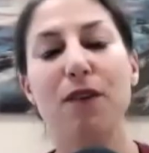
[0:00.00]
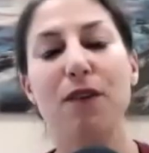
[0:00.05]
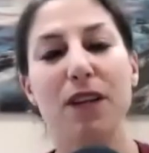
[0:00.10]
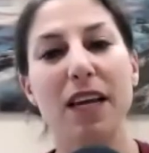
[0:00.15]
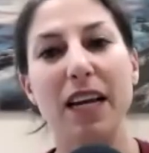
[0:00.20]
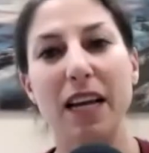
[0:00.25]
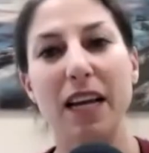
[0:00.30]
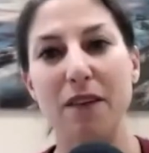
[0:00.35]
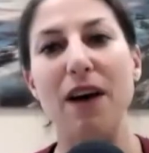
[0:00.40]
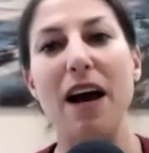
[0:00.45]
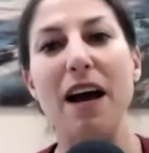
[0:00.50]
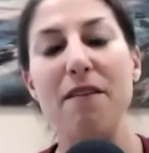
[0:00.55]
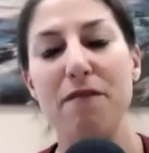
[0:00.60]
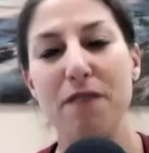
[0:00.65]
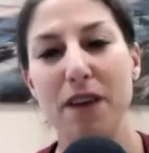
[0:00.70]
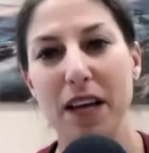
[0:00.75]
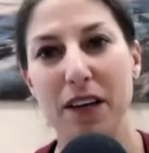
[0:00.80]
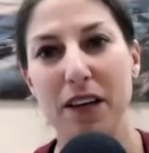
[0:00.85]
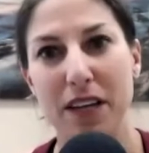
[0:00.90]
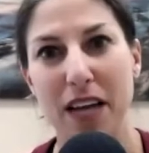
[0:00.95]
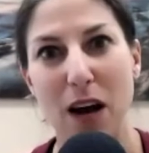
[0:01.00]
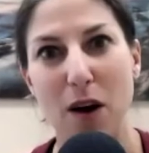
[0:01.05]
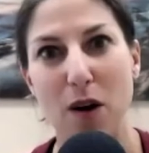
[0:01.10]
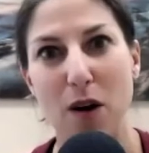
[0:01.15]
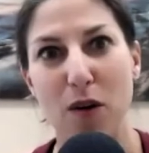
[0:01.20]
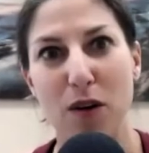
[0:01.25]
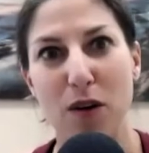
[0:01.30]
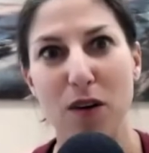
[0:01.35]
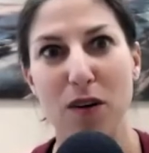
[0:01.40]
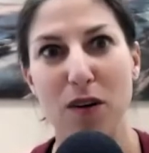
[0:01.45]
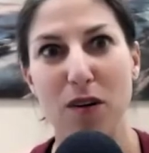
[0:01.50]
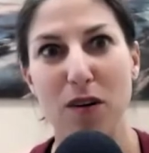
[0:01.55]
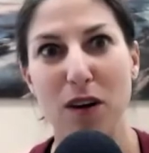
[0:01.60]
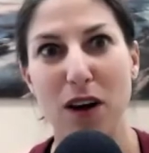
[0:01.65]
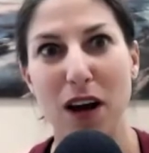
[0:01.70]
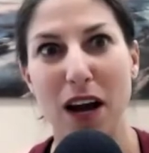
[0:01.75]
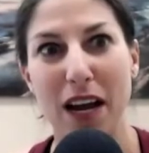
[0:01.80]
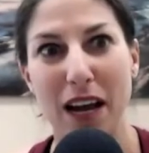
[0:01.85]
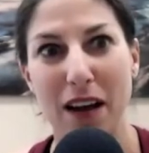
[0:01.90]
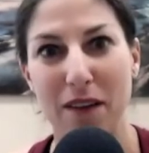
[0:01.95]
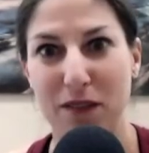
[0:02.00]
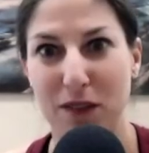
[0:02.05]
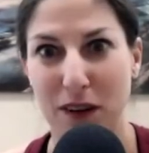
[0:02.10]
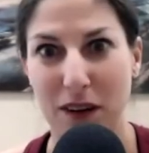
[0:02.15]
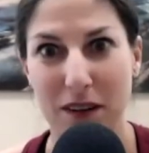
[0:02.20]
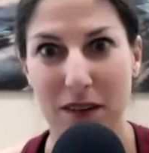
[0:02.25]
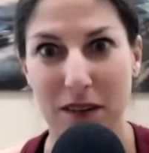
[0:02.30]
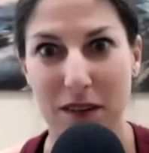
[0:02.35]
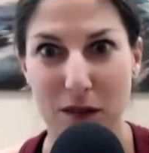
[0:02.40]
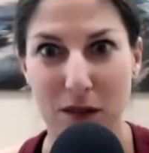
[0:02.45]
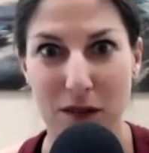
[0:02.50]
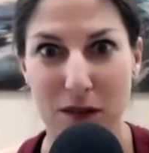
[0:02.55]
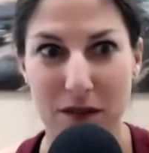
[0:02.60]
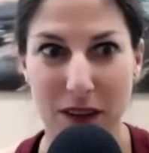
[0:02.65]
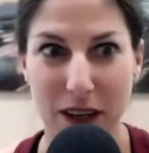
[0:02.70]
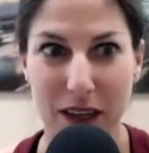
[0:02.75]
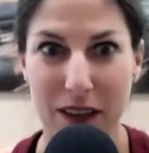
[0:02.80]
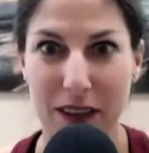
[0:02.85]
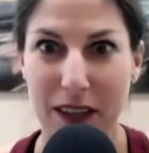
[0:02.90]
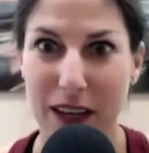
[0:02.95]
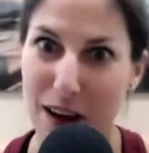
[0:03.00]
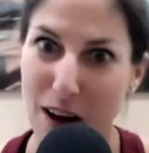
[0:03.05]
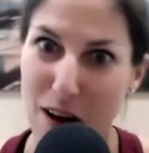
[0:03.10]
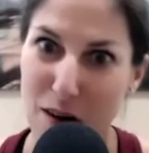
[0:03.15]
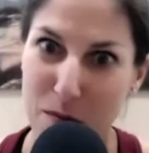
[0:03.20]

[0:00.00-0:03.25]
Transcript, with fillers: like if i fail now i have to like lay off